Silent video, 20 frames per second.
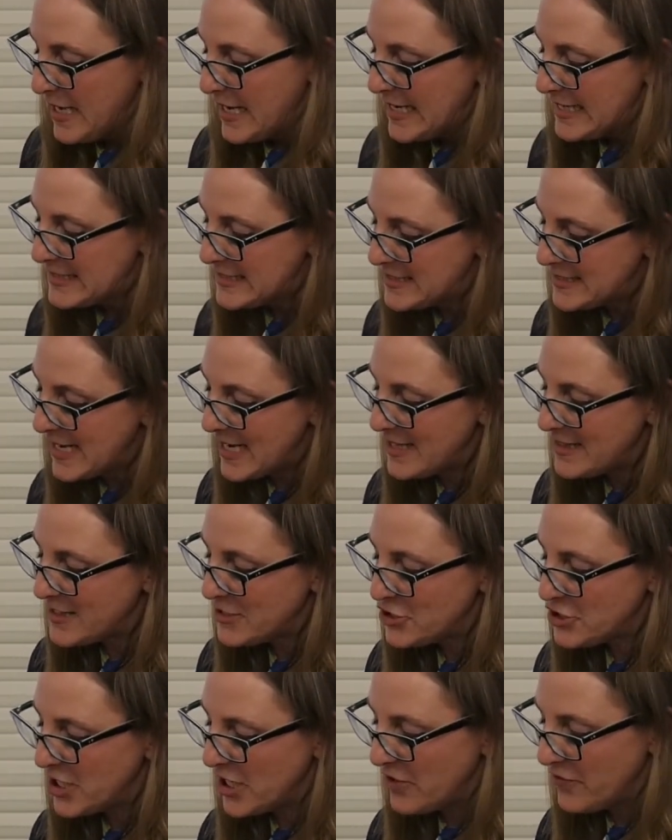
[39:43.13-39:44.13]
Instead, the
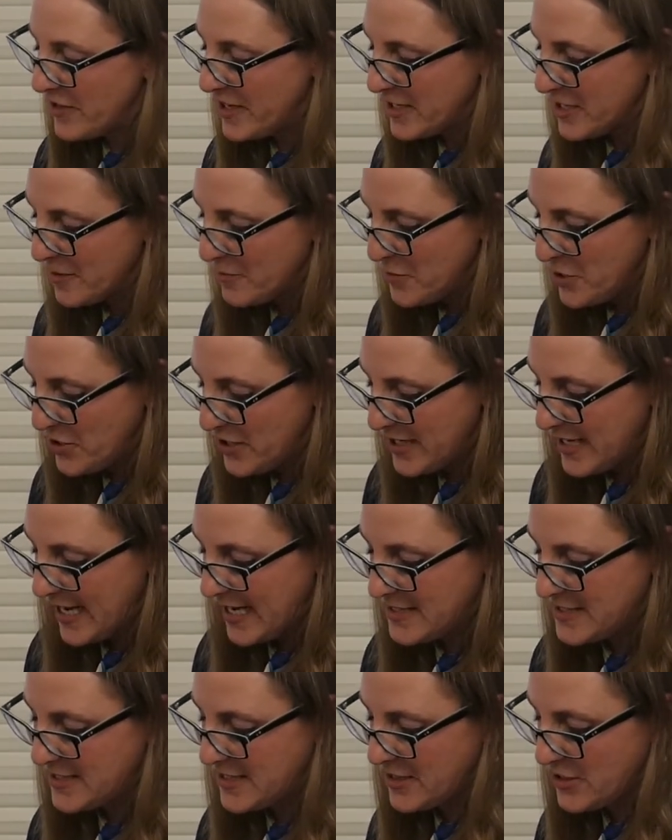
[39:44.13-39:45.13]
shelving
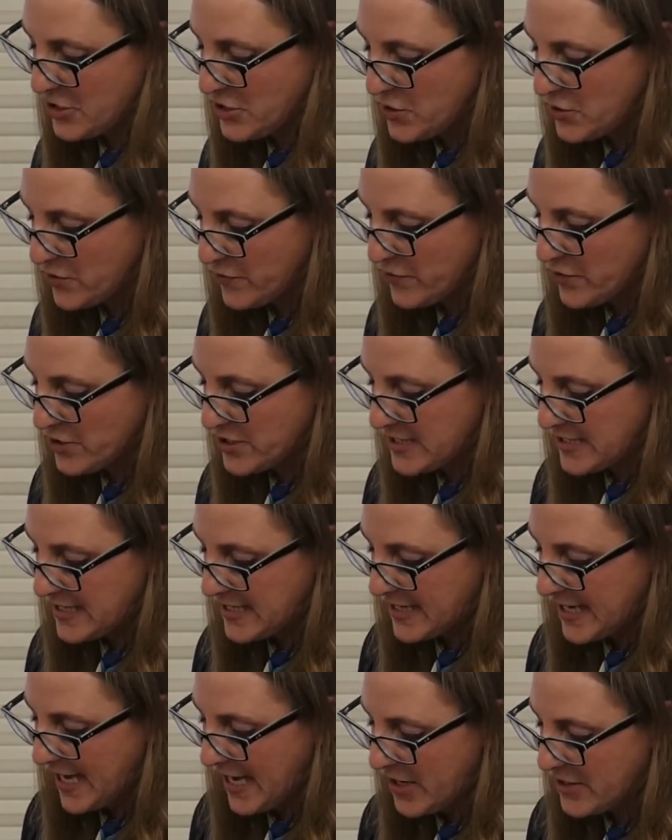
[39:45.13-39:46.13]
communicates that the university
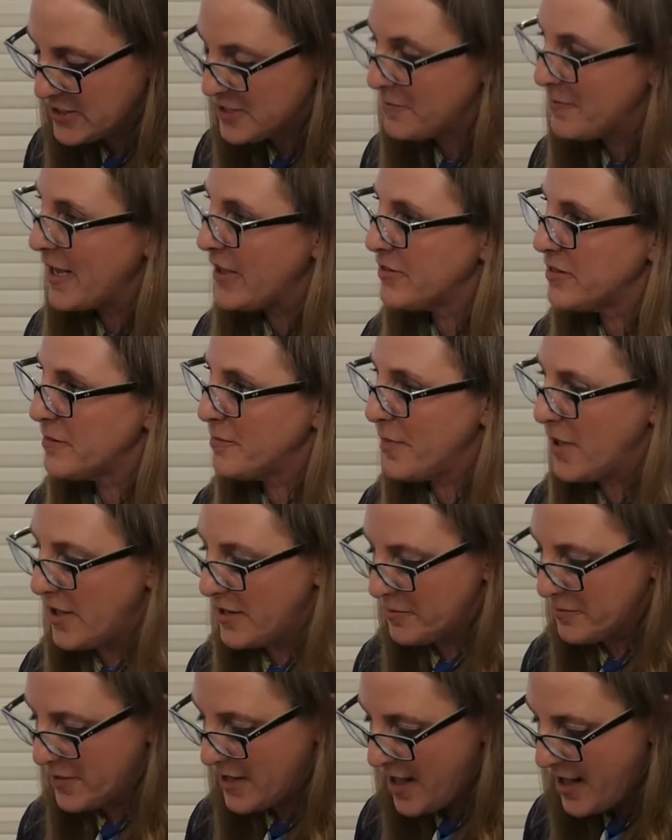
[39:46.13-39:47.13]
cares about the
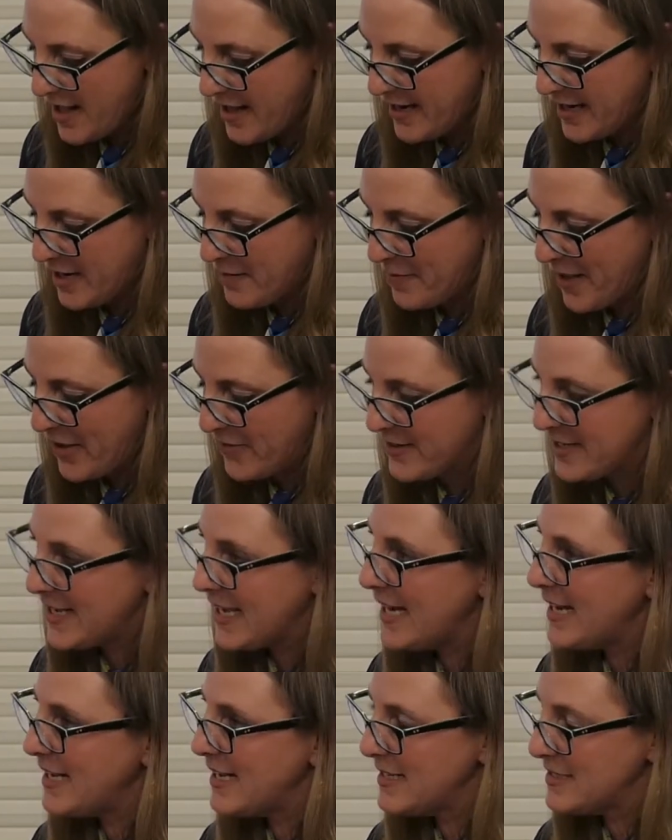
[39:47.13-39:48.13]
bottom line, about
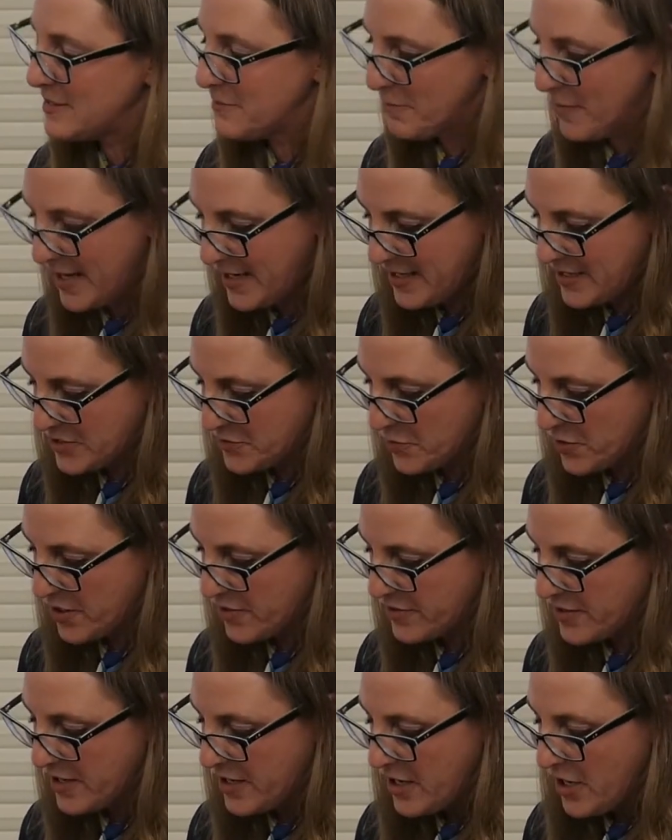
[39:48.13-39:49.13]
getting its money's
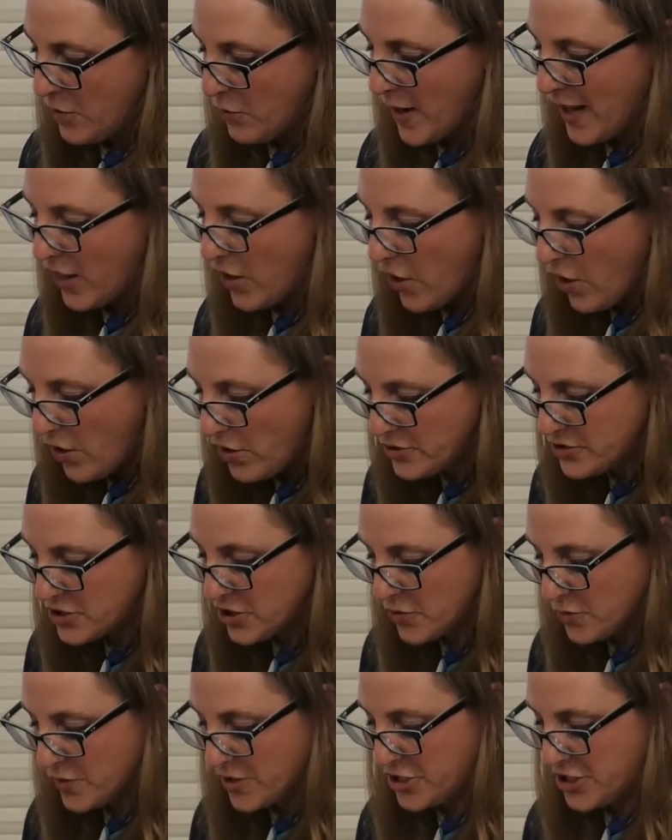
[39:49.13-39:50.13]
worth, while
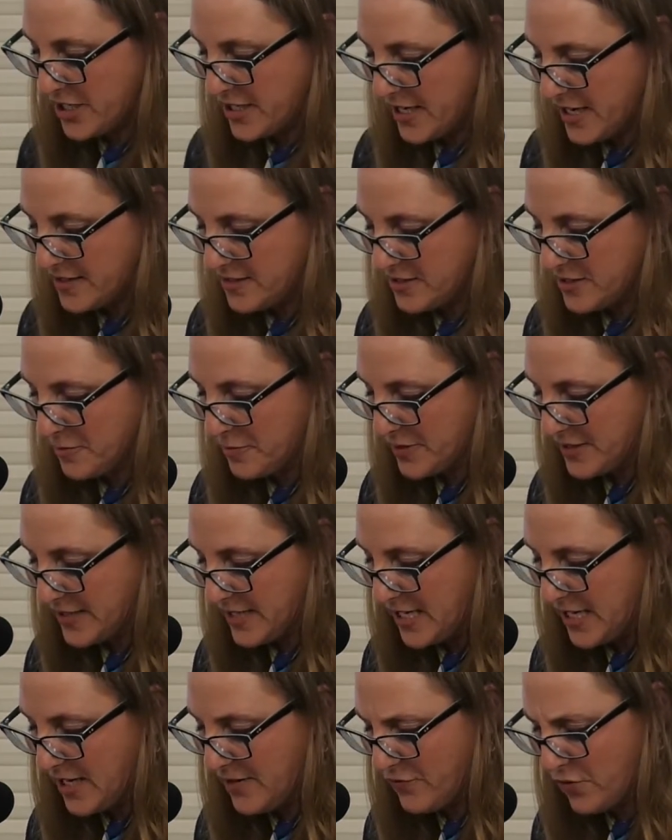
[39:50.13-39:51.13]
also wishing us to
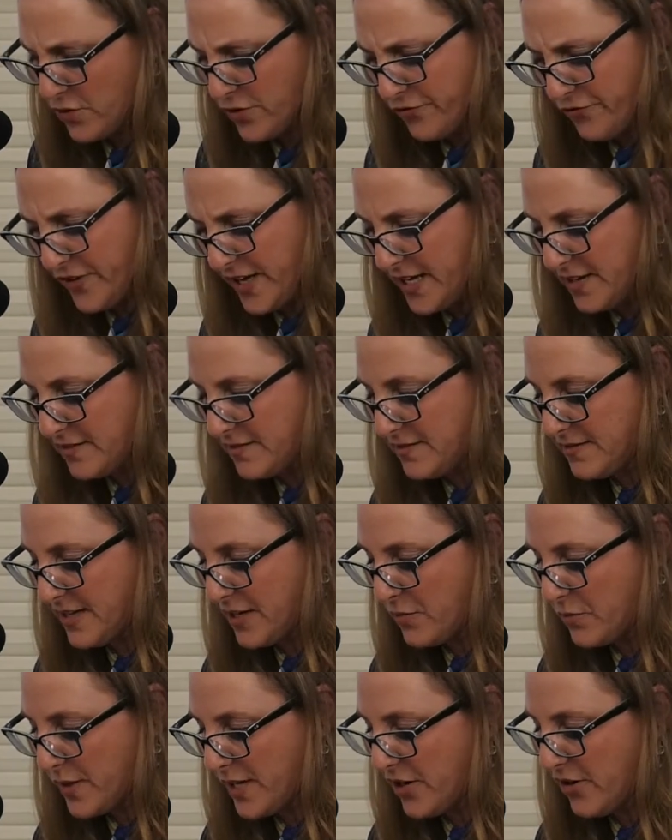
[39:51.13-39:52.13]
believe or feel
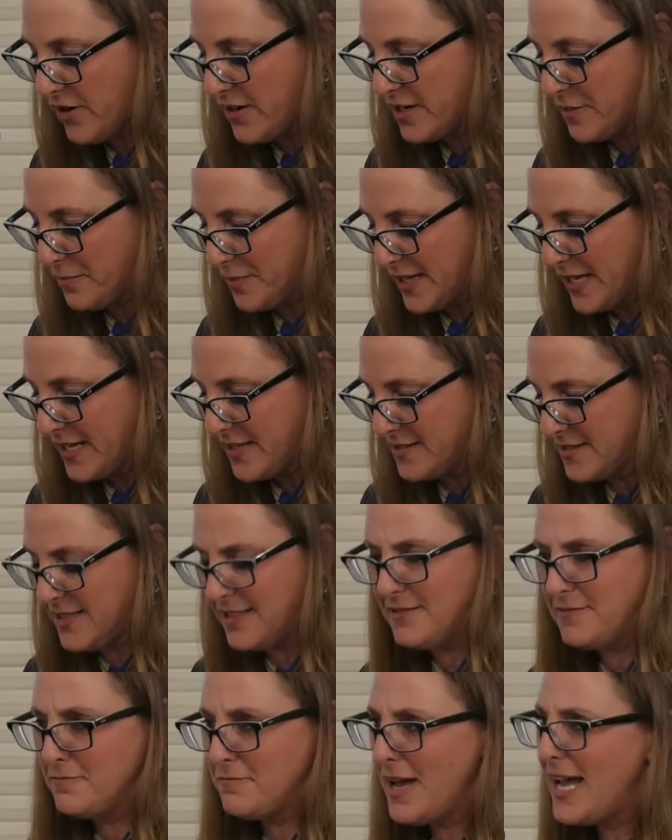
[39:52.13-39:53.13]
that we are in a place
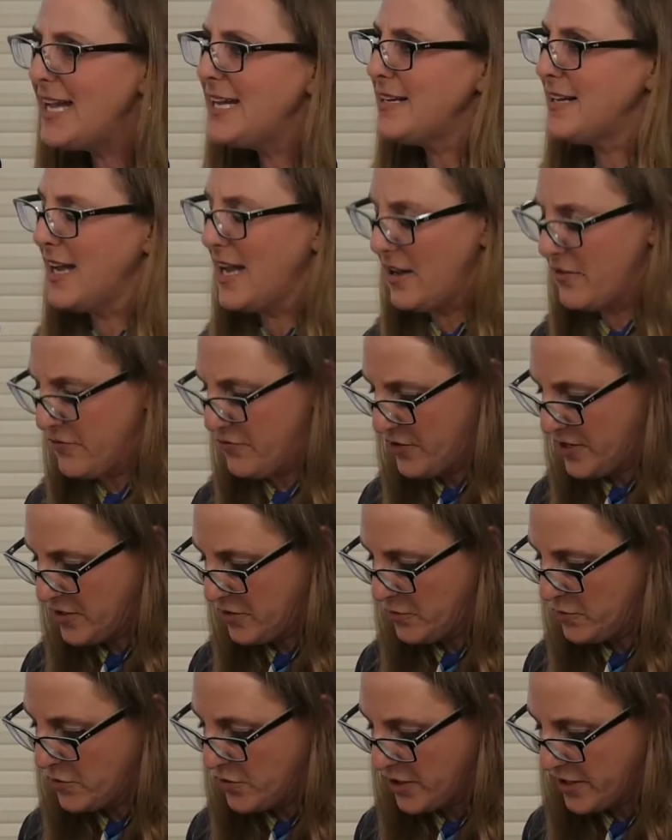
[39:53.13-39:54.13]
that might have
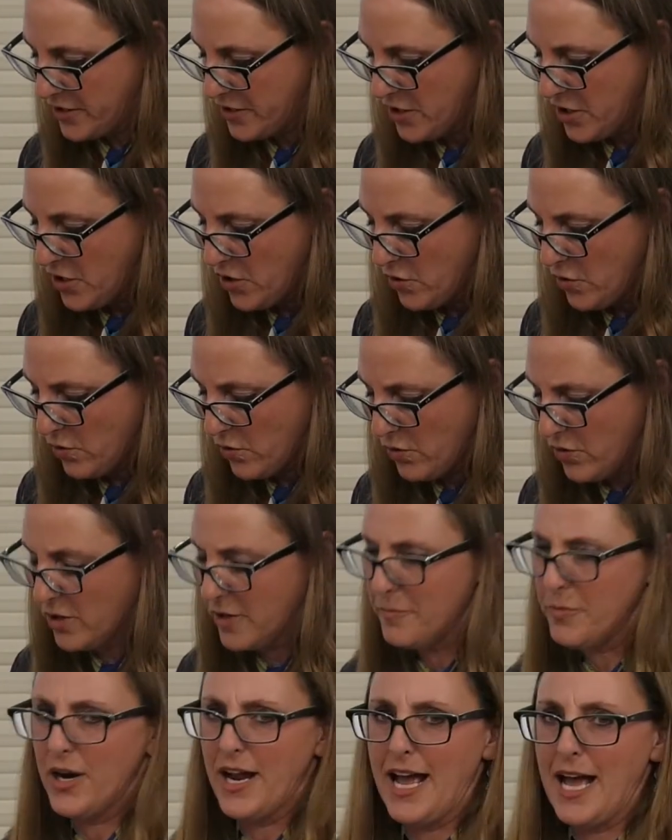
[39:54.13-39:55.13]
real wood,
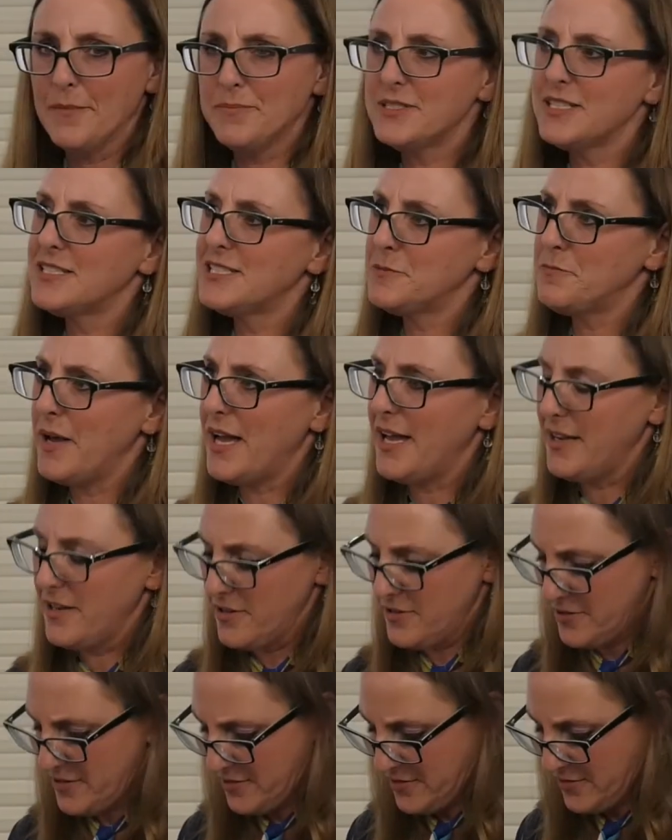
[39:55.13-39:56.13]
or perhaps
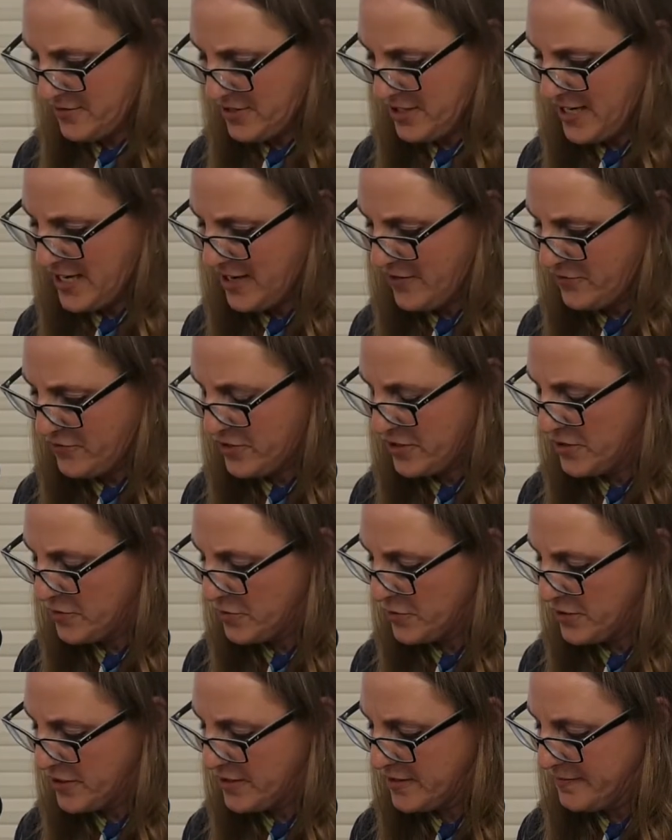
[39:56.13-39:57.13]
aspires to have real
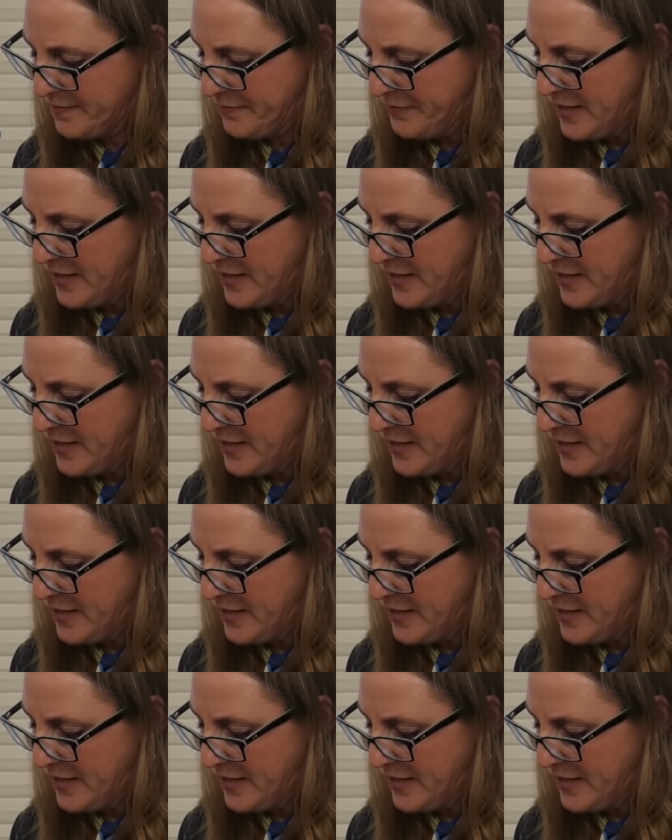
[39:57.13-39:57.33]
wood.